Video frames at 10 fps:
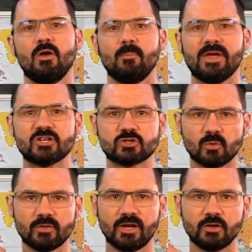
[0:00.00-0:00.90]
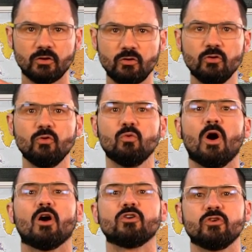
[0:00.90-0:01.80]
Make sure that
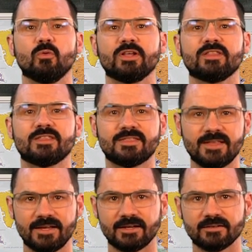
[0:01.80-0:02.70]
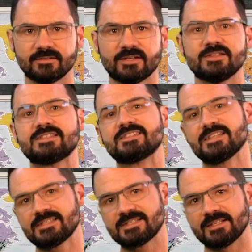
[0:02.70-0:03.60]
you are doing the things
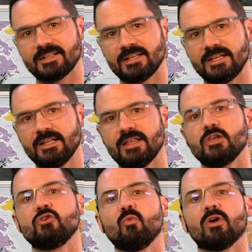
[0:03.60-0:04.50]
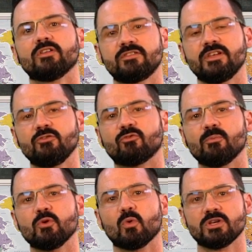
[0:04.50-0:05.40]
consistently that you want to see
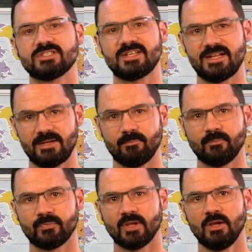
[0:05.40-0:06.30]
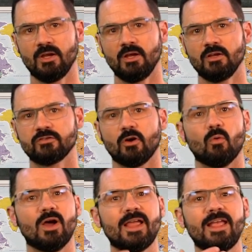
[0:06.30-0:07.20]
from your team.
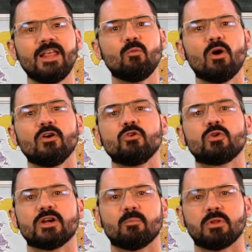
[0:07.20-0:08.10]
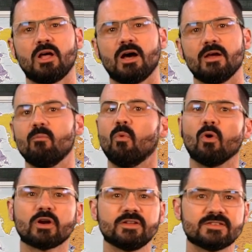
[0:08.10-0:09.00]
So anywhere you can apply
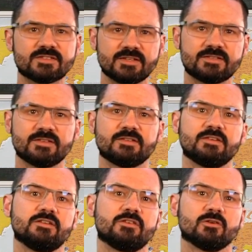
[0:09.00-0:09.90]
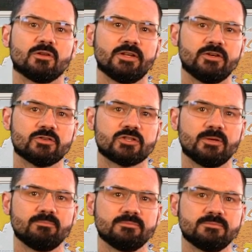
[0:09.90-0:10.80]
more consistency to your
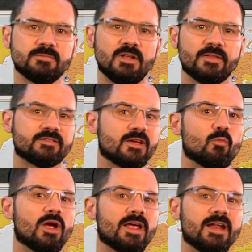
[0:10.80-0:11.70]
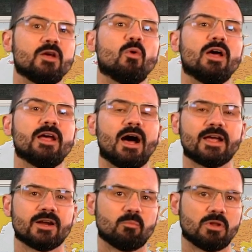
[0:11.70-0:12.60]
leadership, the same way anyway
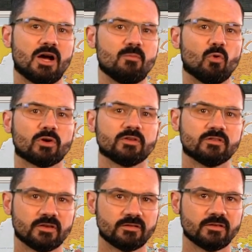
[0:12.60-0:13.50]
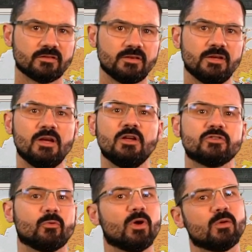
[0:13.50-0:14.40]
I can apply more consistency
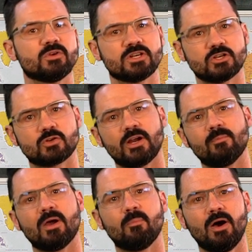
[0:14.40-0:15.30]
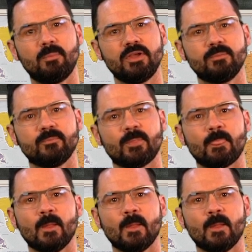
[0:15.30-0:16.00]
to the way in which I train my puppy,